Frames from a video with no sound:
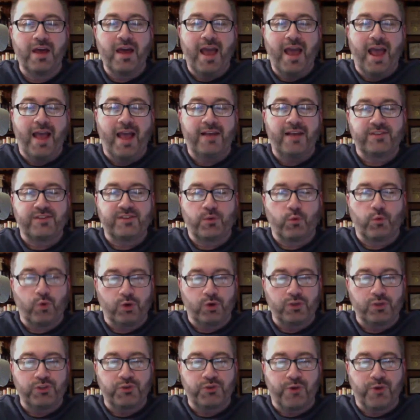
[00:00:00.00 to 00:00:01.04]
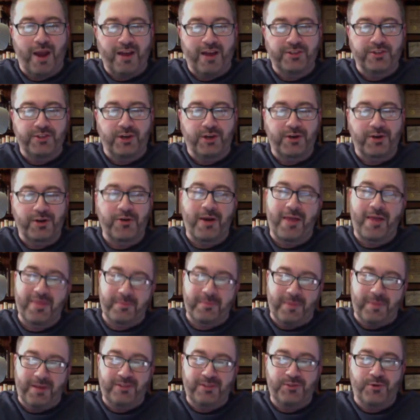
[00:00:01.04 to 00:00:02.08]
as the worst trash talker and the
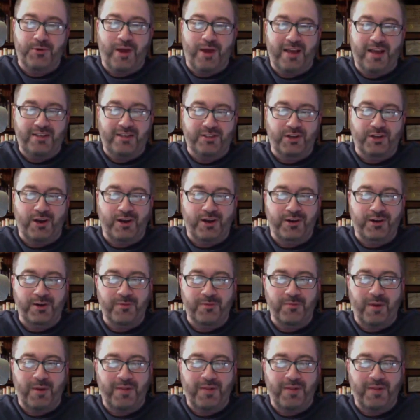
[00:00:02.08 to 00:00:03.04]
best trash talker by the